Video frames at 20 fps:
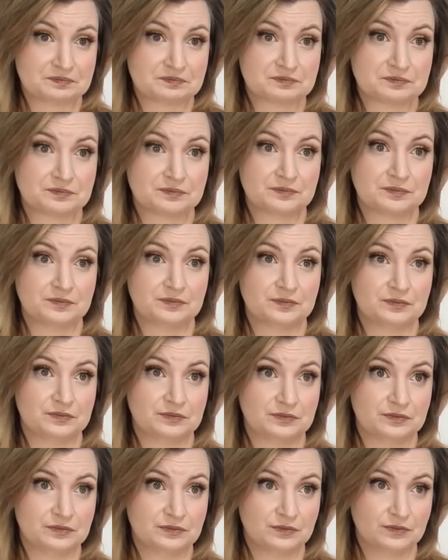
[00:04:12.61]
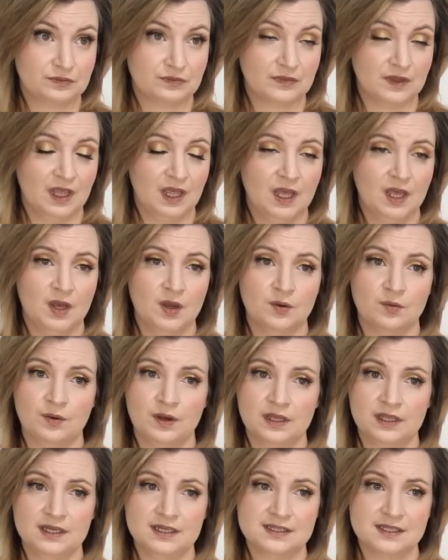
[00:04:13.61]

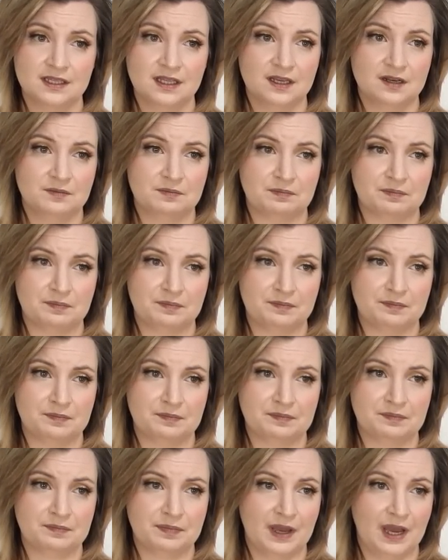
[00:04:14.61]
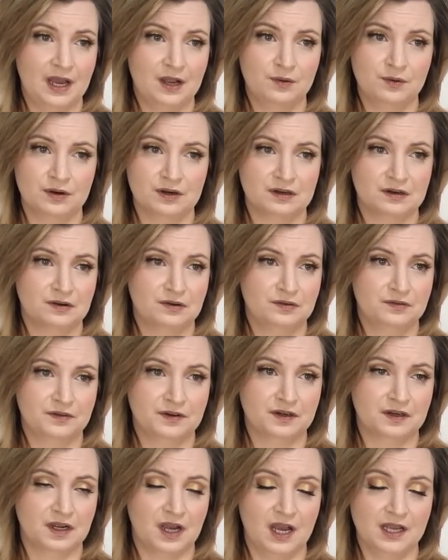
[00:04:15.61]
Well, he has a lot of power over.